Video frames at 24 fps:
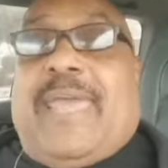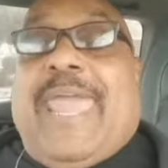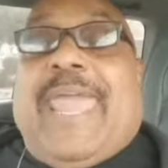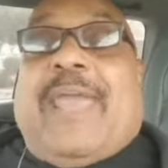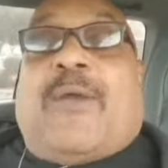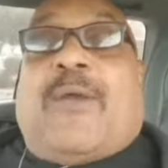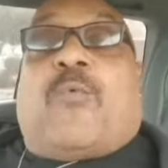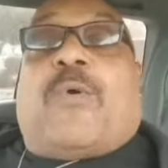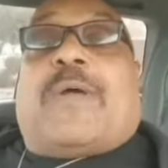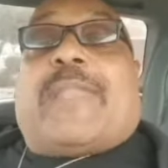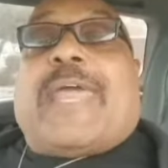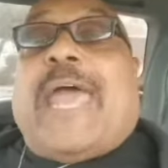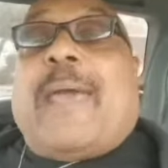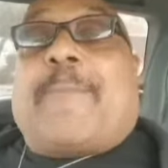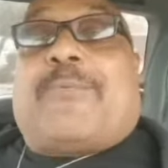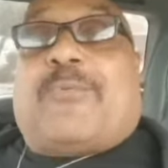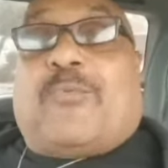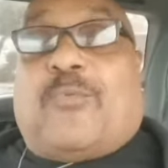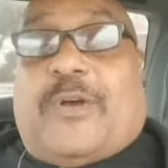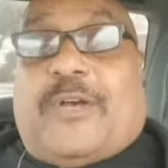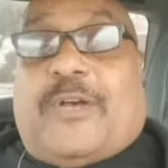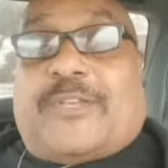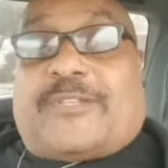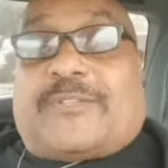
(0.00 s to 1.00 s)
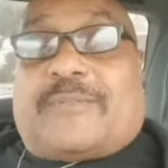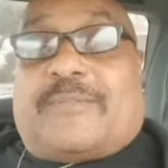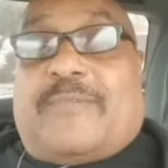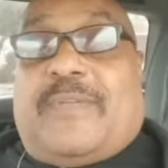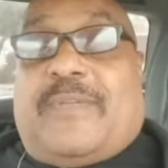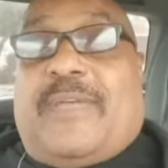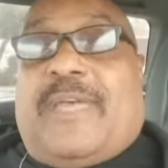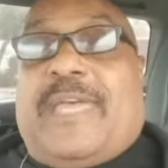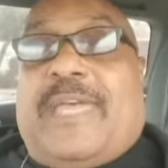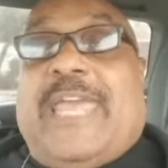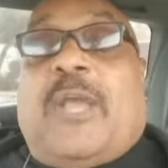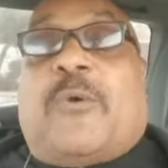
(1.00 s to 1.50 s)
And what happened was
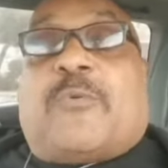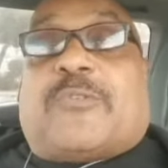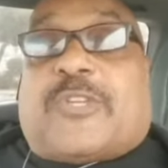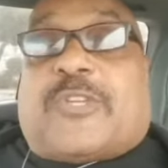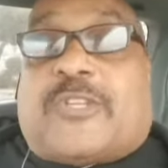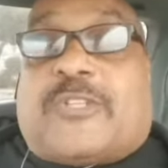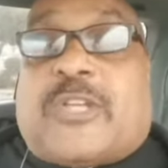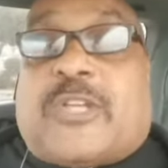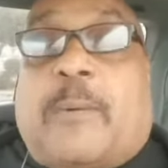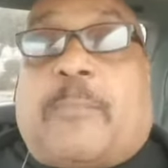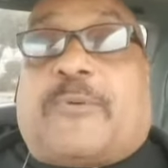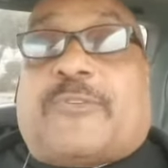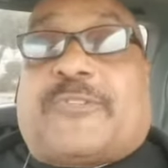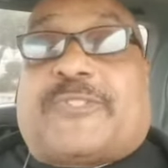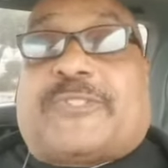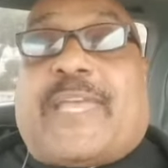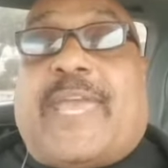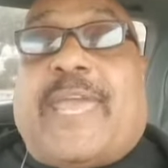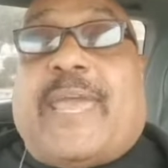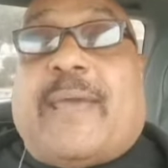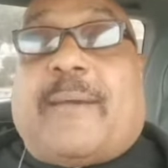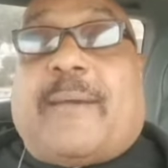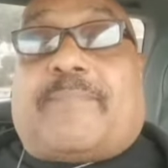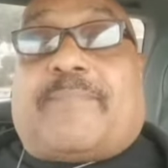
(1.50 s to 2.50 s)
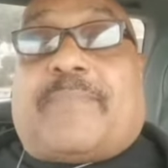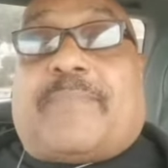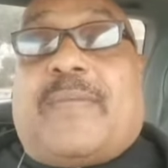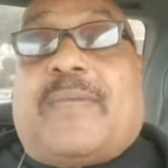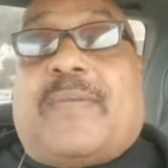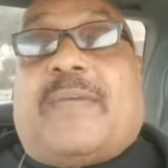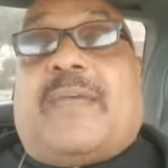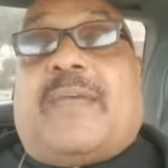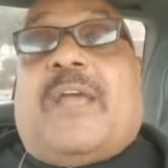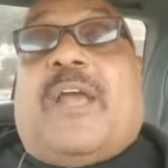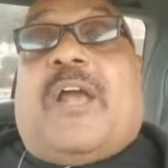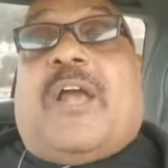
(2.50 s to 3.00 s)
it was a double scam.
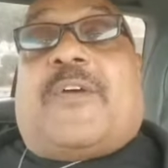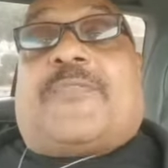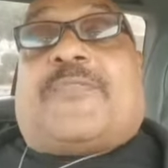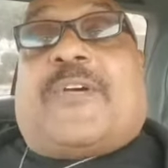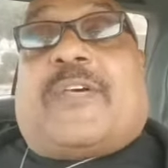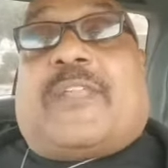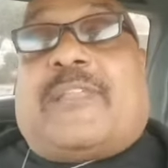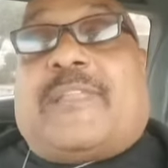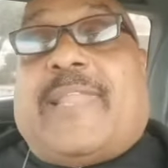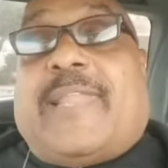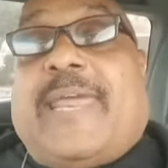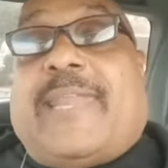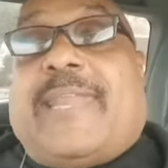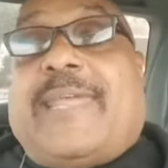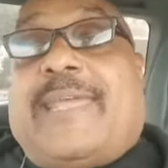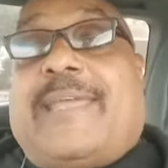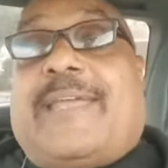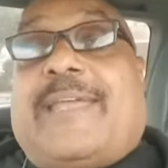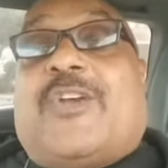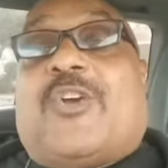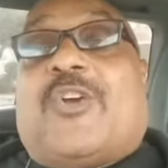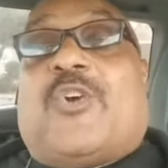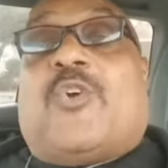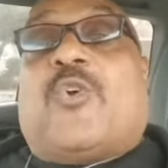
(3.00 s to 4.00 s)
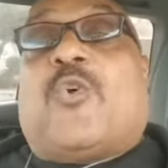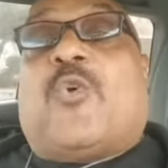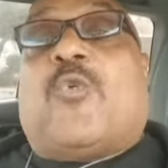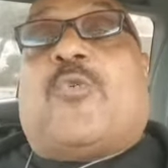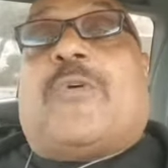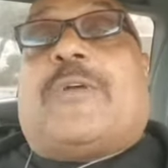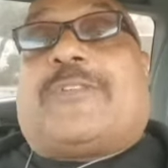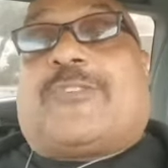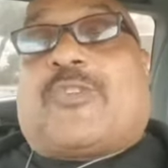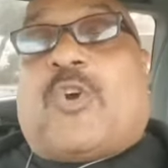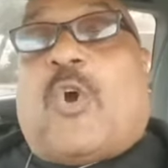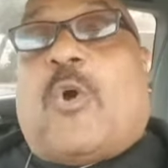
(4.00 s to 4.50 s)
The lady
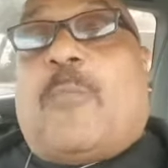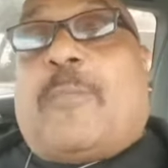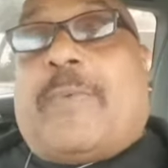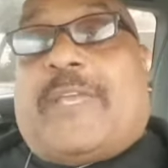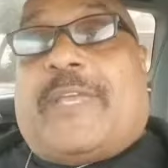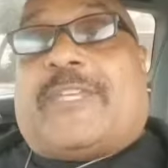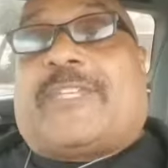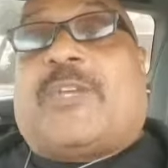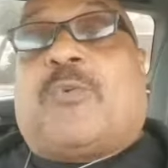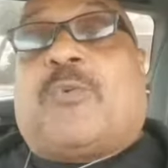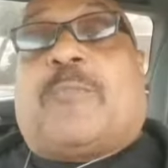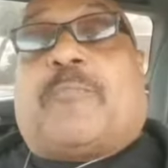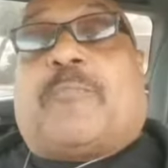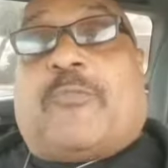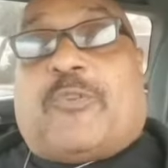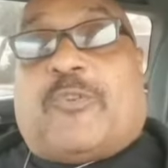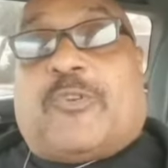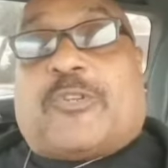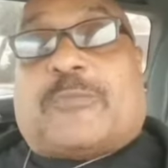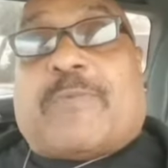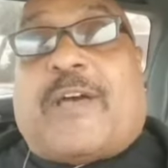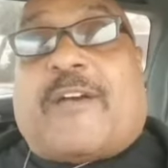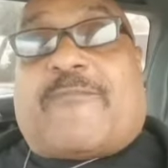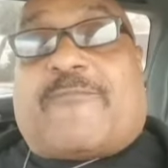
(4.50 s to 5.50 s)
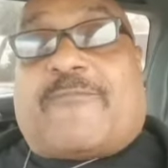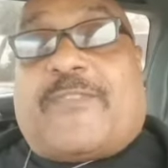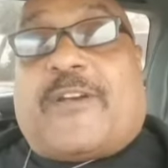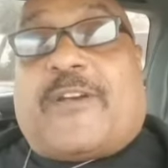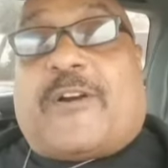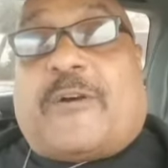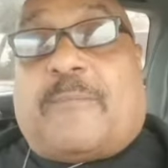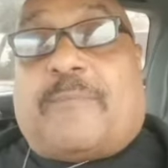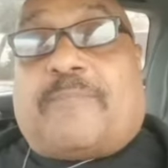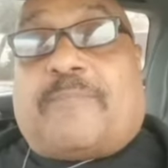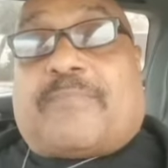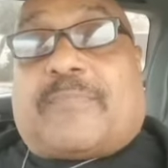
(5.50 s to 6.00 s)
who told me she would produce my
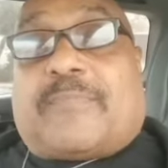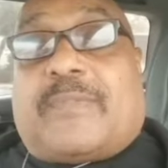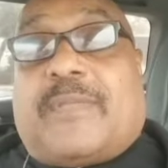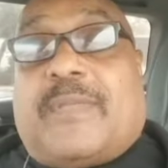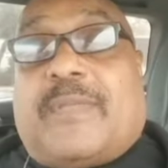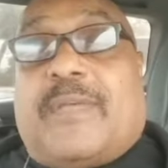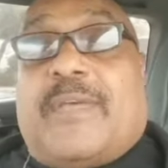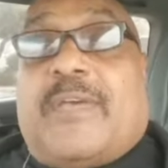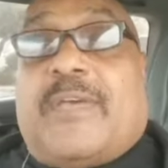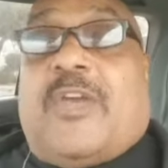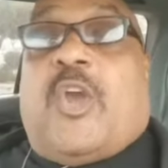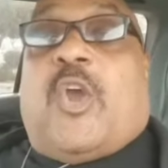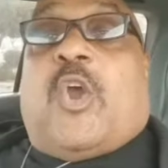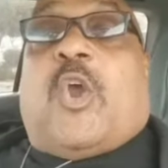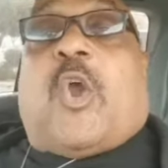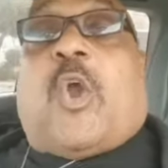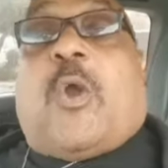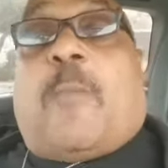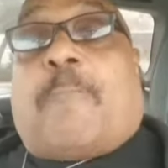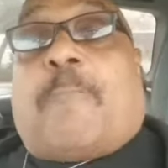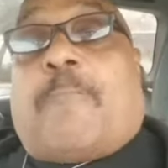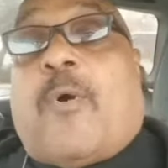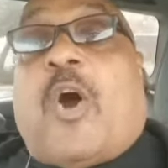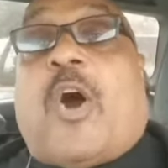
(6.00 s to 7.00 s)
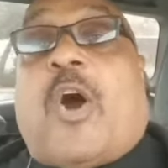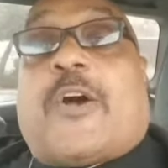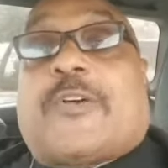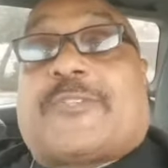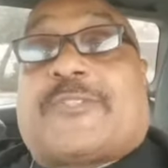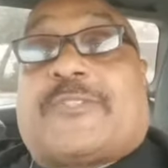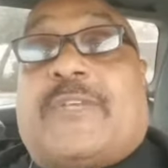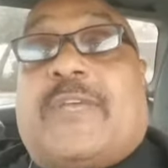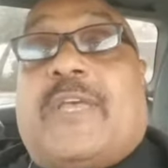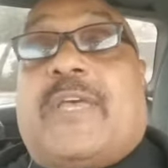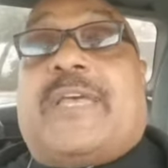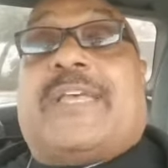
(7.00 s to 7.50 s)
film, her
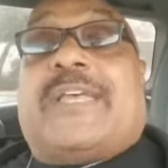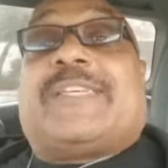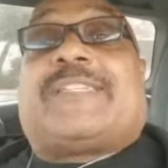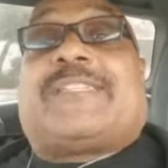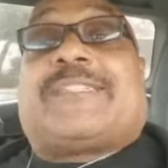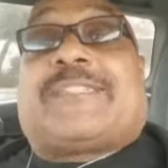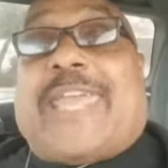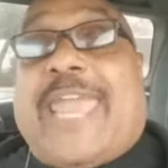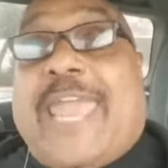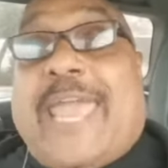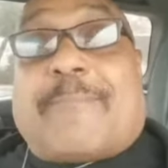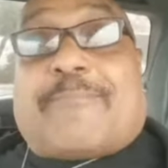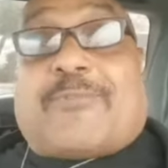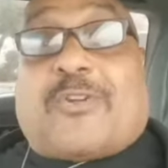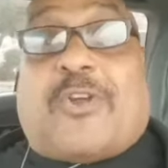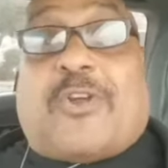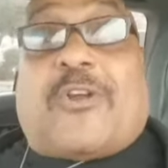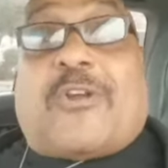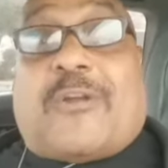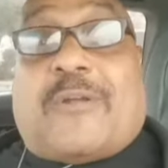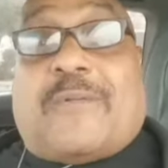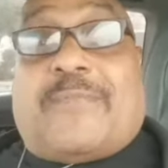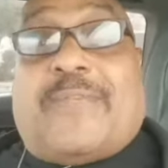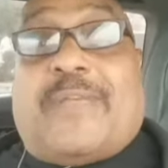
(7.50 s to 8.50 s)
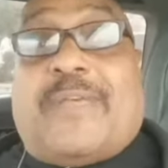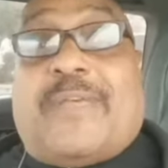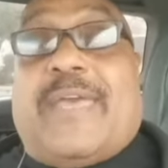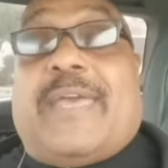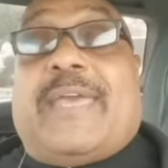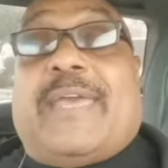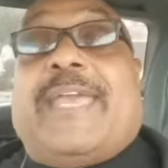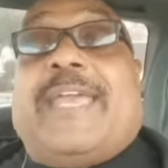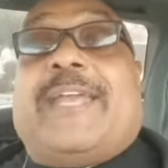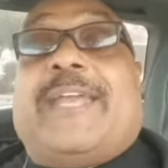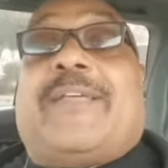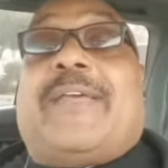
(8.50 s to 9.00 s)
boss scammed her.
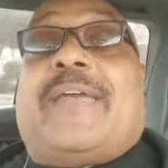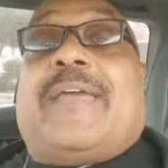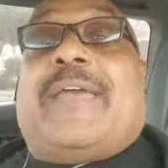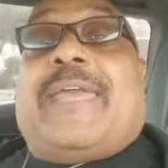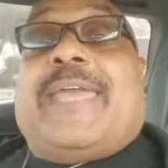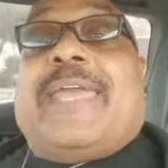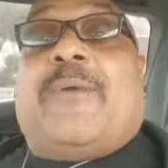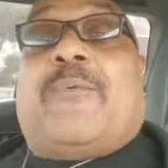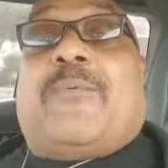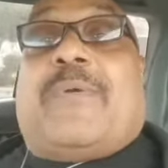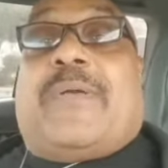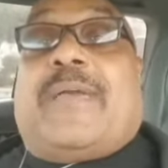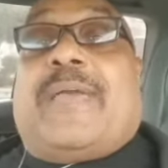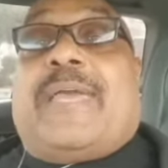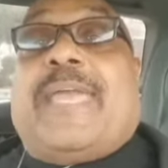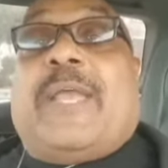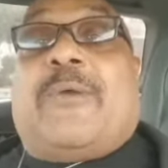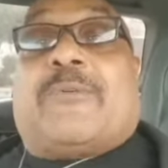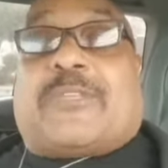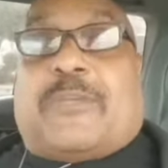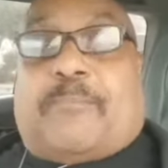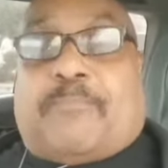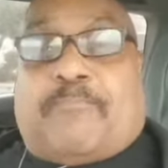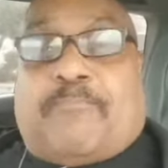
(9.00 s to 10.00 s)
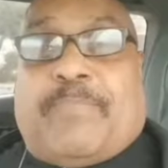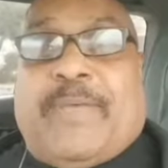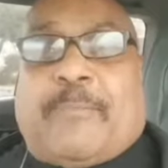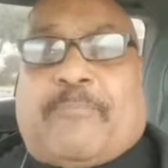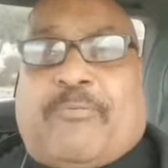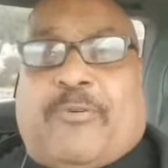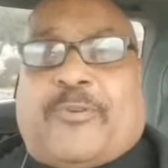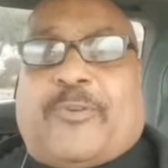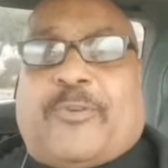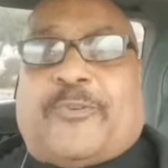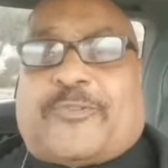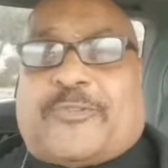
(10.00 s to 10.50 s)
He he he was a big
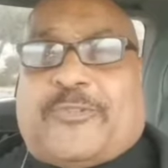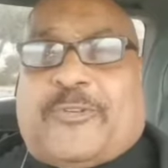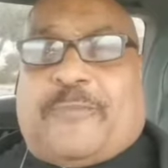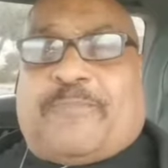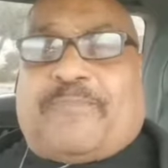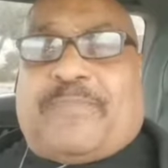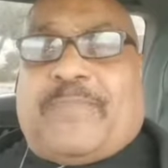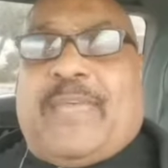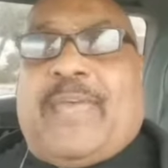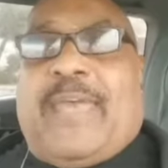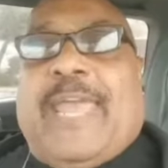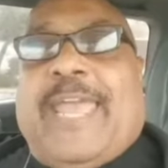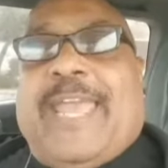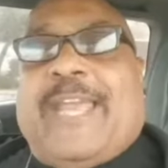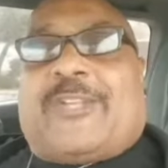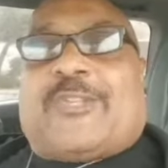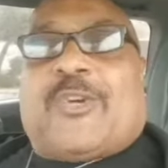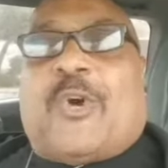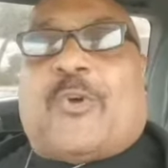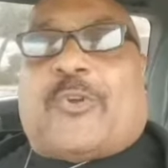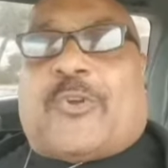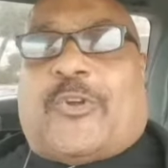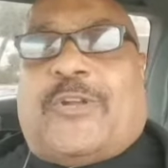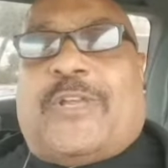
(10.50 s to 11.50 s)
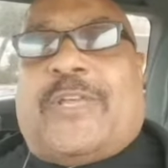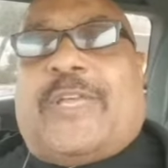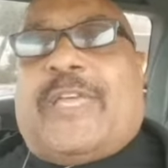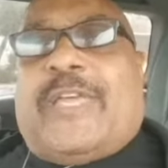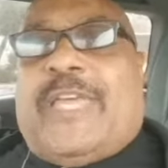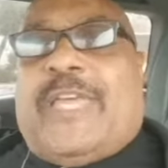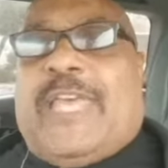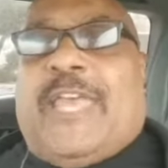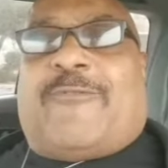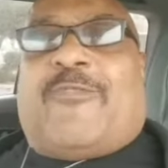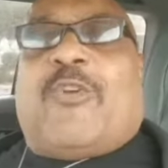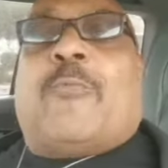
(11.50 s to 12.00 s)
producer. He told her,
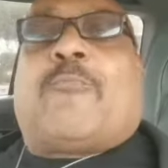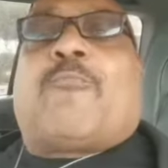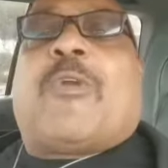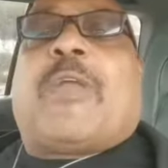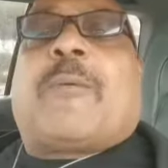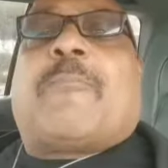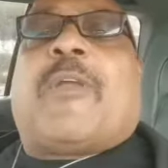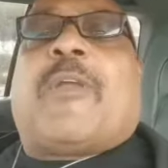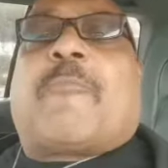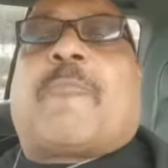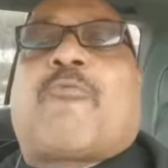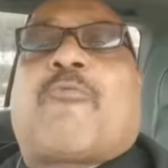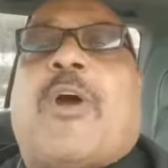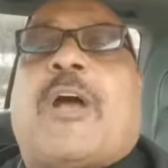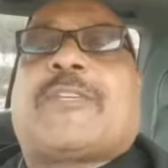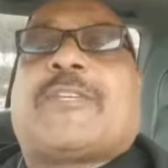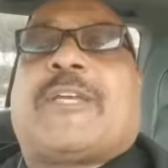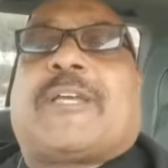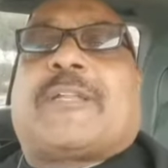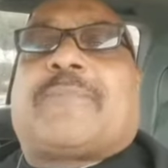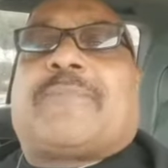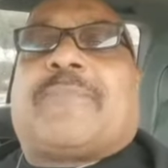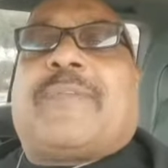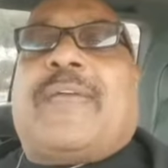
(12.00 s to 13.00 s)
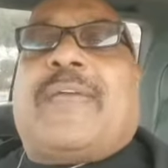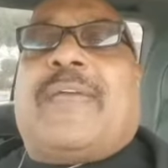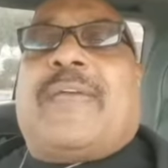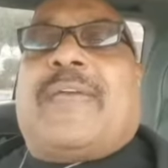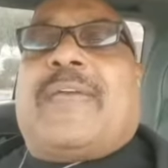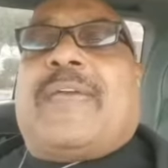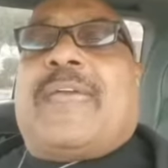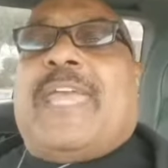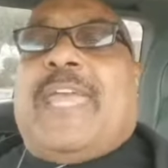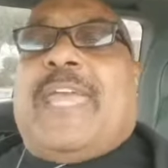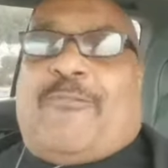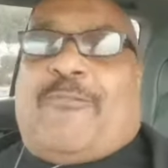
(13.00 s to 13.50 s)
"If you bring me a project,
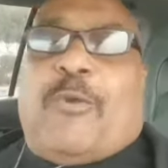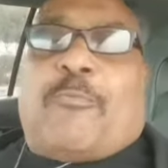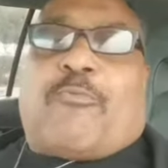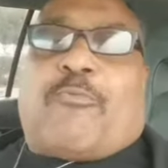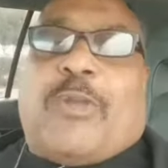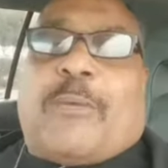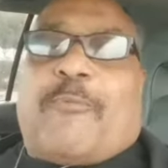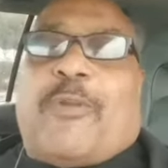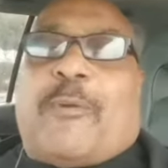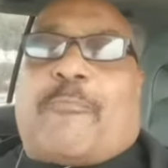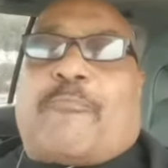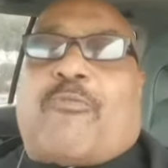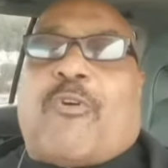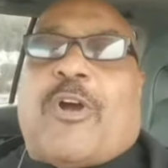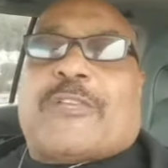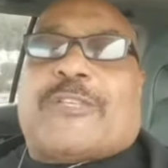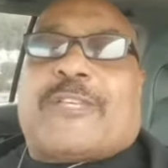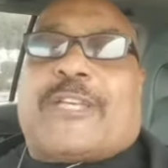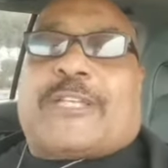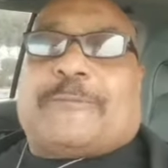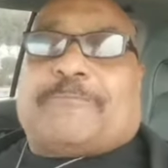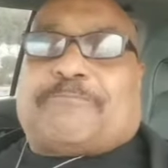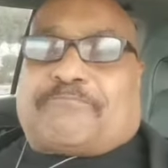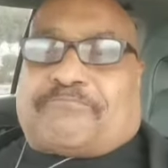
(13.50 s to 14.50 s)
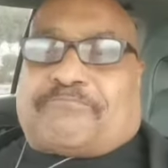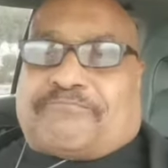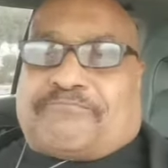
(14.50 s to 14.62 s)
if you bring me a project,